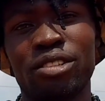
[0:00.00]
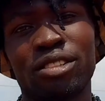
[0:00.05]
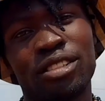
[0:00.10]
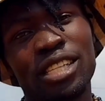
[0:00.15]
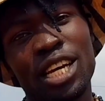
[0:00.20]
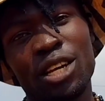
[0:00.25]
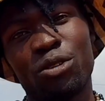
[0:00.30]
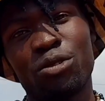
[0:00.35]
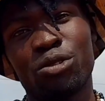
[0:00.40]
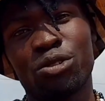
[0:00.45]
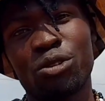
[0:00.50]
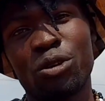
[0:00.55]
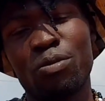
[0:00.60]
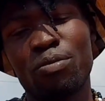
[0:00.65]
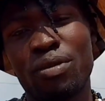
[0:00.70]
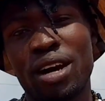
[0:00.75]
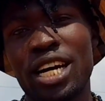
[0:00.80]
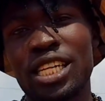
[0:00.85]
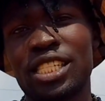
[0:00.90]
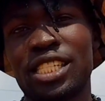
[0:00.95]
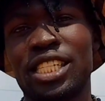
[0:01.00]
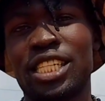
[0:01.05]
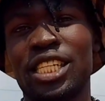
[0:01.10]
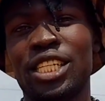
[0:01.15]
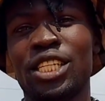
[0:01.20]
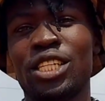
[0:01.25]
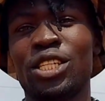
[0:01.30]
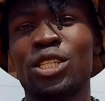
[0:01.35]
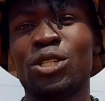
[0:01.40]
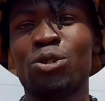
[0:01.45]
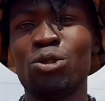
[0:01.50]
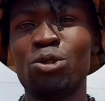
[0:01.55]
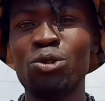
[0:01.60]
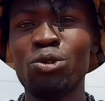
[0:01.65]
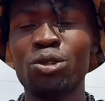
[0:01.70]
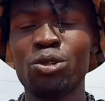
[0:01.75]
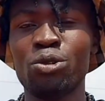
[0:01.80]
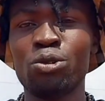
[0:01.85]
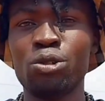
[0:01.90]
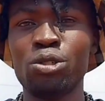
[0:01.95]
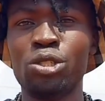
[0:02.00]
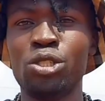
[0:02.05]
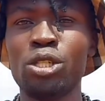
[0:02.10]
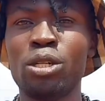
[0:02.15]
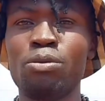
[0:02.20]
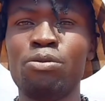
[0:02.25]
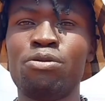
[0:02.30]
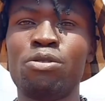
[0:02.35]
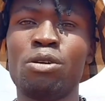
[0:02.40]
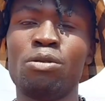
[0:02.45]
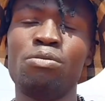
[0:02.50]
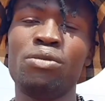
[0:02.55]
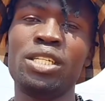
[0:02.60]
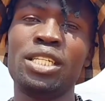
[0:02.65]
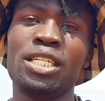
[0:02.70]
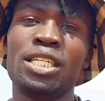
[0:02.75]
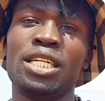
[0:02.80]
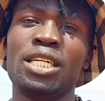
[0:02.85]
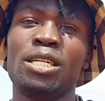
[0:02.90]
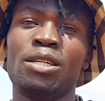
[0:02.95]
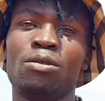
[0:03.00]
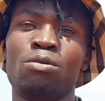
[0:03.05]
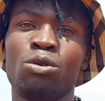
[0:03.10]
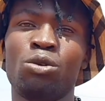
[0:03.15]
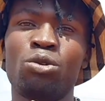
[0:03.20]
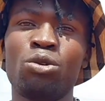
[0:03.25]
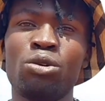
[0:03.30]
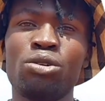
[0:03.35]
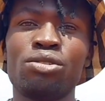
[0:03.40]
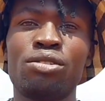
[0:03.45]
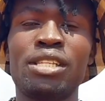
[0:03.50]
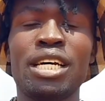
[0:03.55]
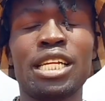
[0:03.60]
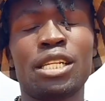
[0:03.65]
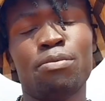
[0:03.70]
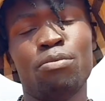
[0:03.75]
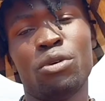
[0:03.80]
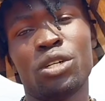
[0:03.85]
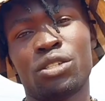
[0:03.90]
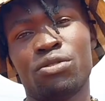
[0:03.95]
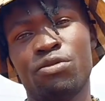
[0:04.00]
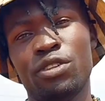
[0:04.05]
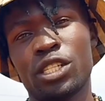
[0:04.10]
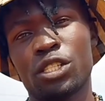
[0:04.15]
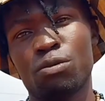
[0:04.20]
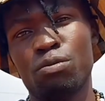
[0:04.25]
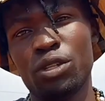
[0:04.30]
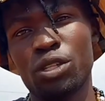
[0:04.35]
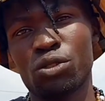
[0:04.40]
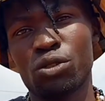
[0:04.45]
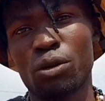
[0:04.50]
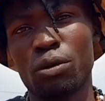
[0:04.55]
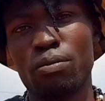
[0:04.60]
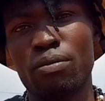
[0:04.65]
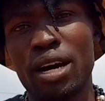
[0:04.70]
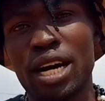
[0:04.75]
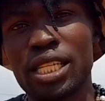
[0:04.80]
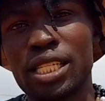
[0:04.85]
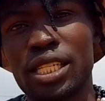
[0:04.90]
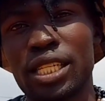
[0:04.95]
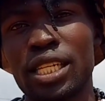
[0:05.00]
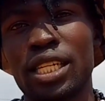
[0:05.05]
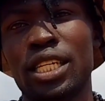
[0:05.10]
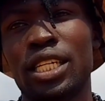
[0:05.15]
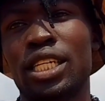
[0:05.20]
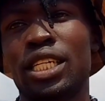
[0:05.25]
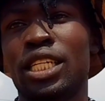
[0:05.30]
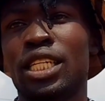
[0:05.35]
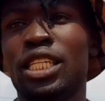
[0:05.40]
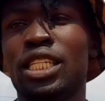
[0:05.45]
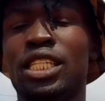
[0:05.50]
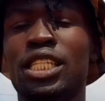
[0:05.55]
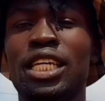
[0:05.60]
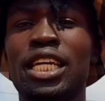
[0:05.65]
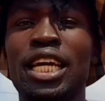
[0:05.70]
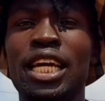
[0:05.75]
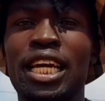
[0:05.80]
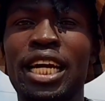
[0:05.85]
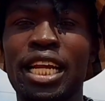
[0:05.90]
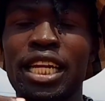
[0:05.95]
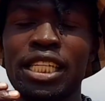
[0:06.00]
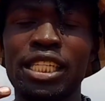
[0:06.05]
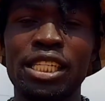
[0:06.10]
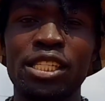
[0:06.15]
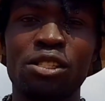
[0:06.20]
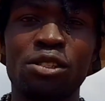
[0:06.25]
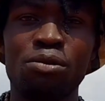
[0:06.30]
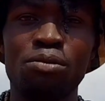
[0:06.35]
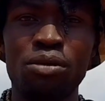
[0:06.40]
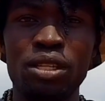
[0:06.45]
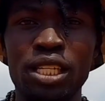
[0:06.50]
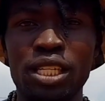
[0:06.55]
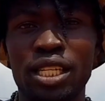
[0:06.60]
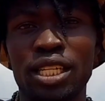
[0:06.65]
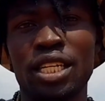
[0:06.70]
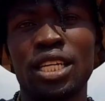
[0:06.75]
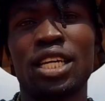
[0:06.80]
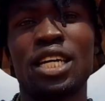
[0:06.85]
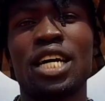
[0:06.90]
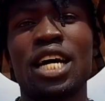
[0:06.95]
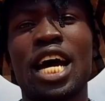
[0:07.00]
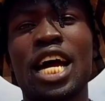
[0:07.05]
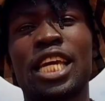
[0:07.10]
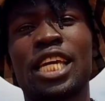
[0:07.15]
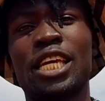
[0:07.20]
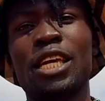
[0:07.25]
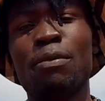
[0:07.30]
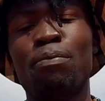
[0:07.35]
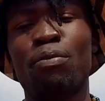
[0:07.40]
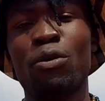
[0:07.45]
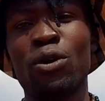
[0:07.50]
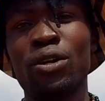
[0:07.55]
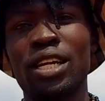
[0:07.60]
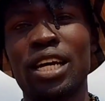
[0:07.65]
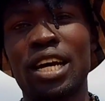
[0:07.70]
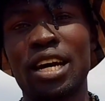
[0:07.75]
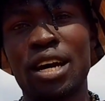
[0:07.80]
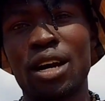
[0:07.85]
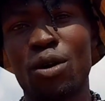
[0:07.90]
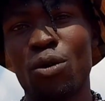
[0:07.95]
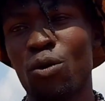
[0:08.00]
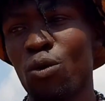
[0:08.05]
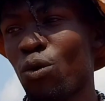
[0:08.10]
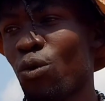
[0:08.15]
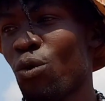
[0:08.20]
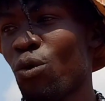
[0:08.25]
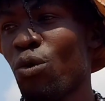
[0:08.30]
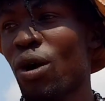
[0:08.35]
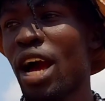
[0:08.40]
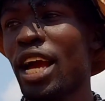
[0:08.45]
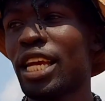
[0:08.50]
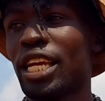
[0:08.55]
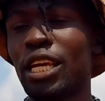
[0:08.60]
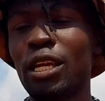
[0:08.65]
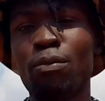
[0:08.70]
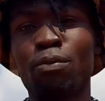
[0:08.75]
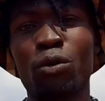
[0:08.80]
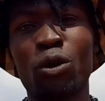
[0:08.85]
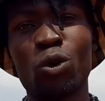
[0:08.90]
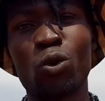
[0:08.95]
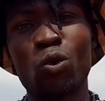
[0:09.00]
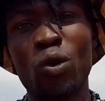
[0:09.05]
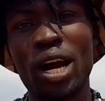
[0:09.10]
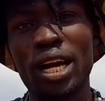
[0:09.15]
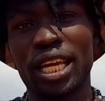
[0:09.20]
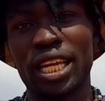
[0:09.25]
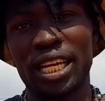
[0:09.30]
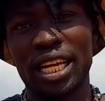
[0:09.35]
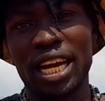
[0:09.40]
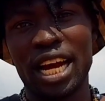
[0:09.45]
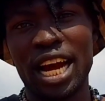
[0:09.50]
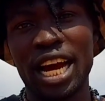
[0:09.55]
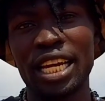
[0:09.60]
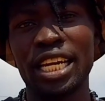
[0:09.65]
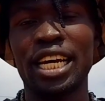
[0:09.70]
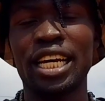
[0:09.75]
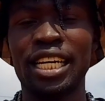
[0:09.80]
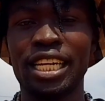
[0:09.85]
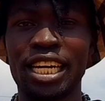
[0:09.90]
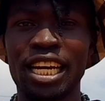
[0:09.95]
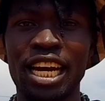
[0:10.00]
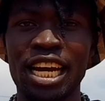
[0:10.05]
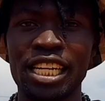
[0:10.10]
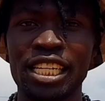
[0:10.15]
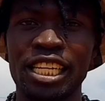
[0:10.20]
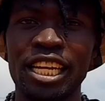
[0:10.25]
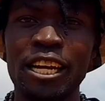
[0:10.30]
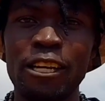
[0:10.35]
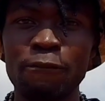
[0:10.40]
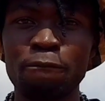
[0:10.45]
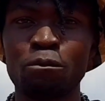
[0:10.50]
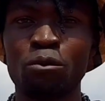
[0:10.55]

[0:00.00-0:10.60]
Thank you so much. You do a good job for me because that motivates me so much. It encourages me. I keep on, I keep on working hard and harder.